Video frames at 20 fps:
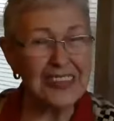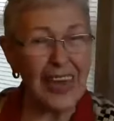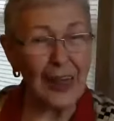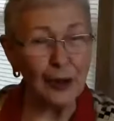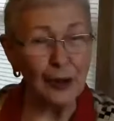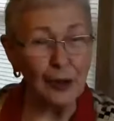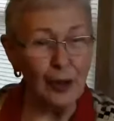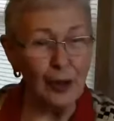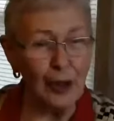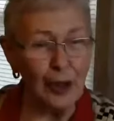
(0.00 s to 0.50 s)

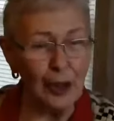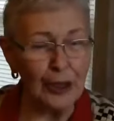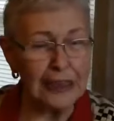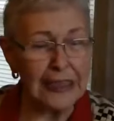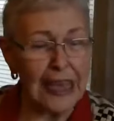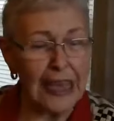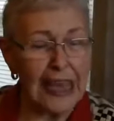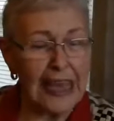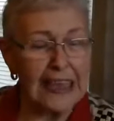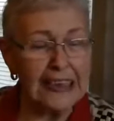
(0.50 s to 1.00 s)
look
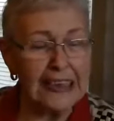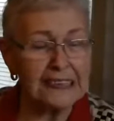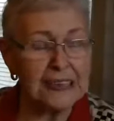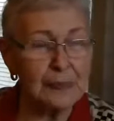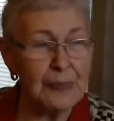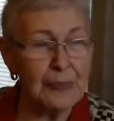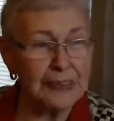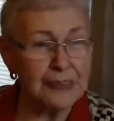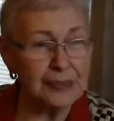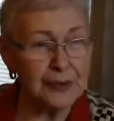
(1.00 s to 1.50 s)
is a
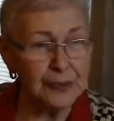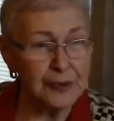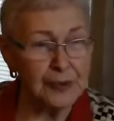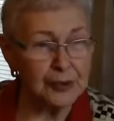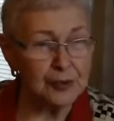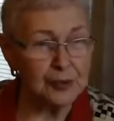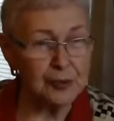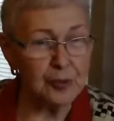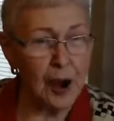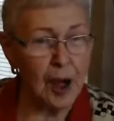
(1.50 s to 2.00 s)
means of
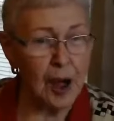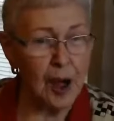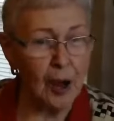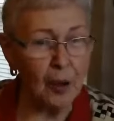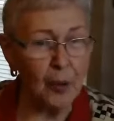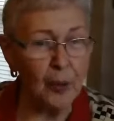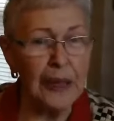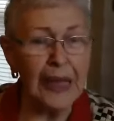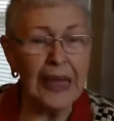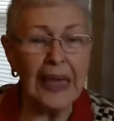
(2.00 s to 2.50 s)

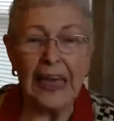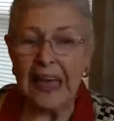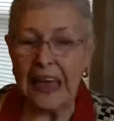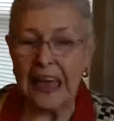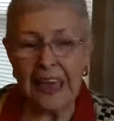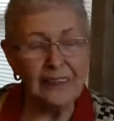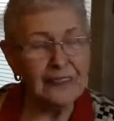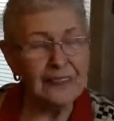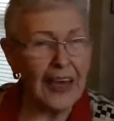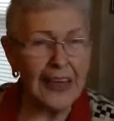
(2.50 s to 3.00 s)
control.
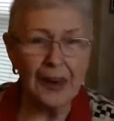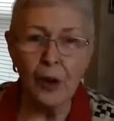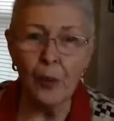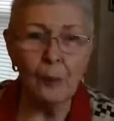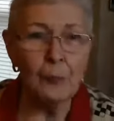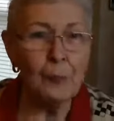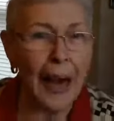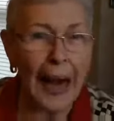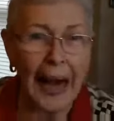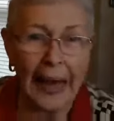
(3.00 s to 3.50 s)
If I
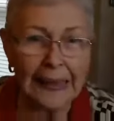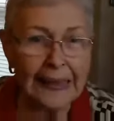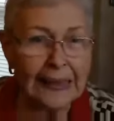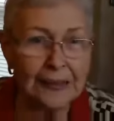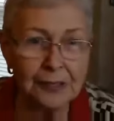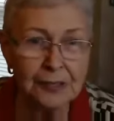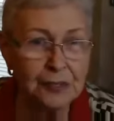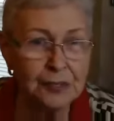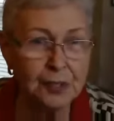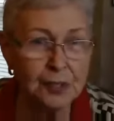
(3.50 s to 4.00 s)
don't buy
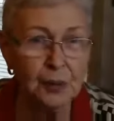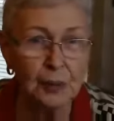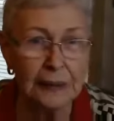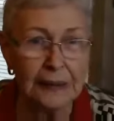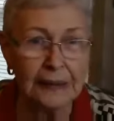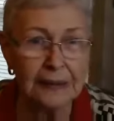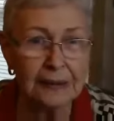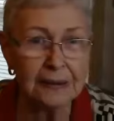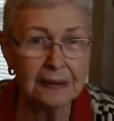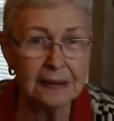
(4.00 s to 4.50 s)
into
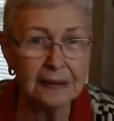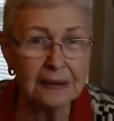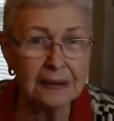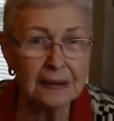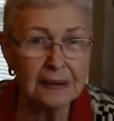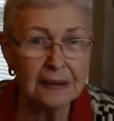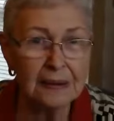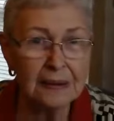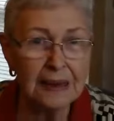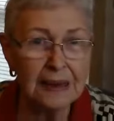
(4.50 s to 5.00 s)
it,
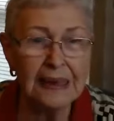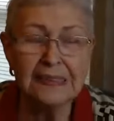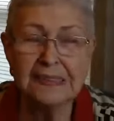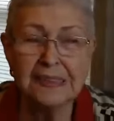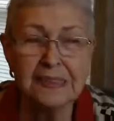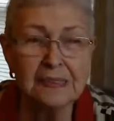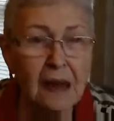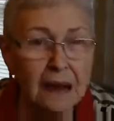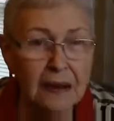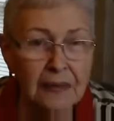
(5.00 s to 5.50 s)

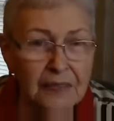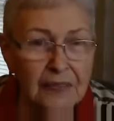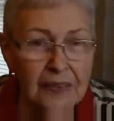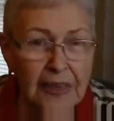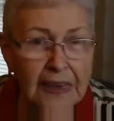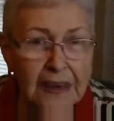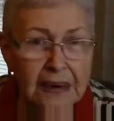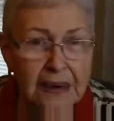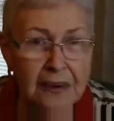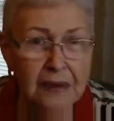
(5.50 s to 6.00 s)
it's not
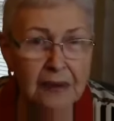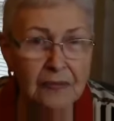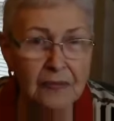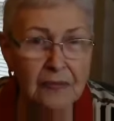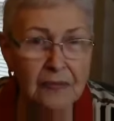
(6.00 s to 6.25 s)
effective.